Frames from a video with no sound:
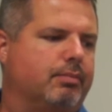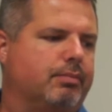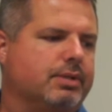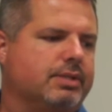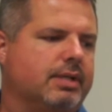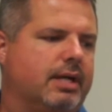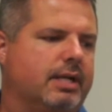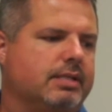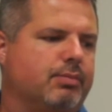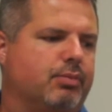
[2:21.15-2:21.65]

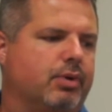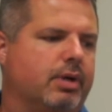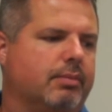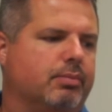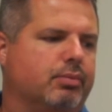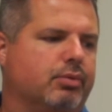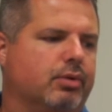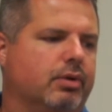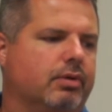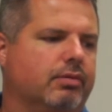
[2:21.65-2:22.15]
Besides a
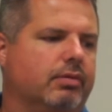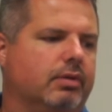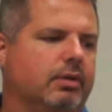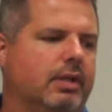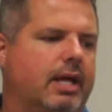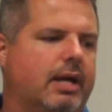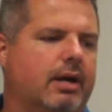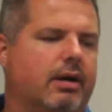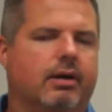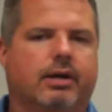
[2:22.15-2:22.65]
pre-approval
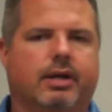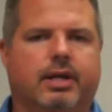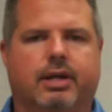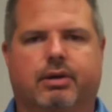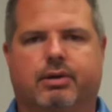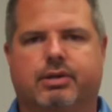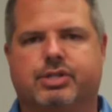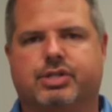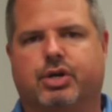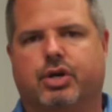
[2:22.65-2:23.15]
letter,
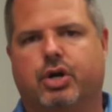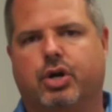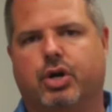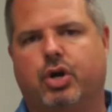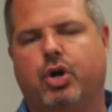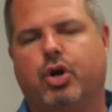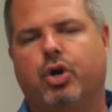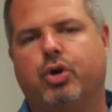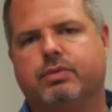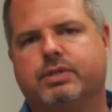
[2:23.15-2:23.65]
is there
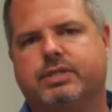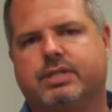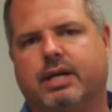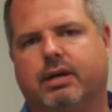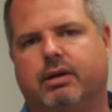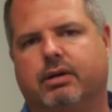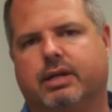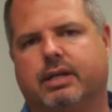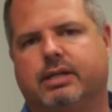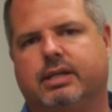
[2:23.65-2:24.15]
a home
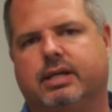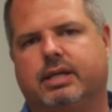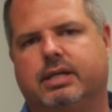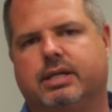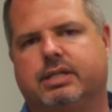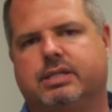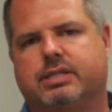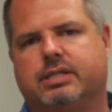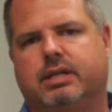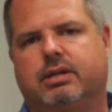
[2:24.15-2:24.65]
sale
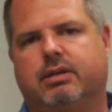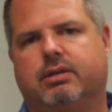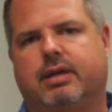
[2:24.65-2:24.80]
contingency?